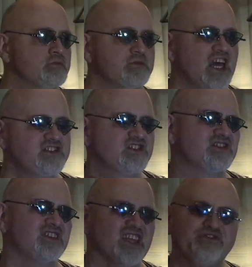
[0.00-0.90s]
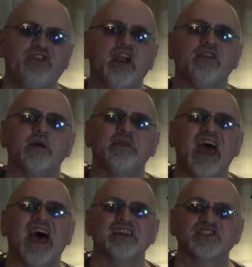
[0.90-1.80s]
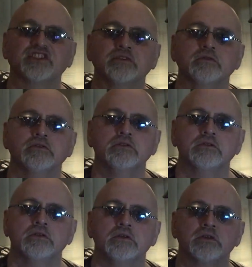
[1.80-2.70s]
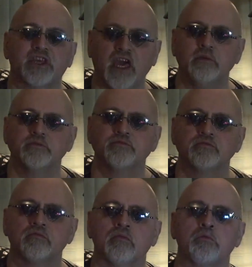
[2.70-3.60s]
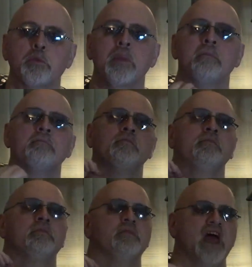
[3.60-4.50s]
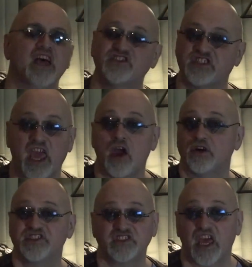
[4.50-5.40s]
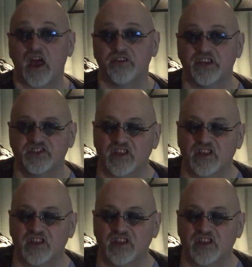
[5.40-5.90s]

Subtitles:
That's fair of them to ask. Okay? As they always say on these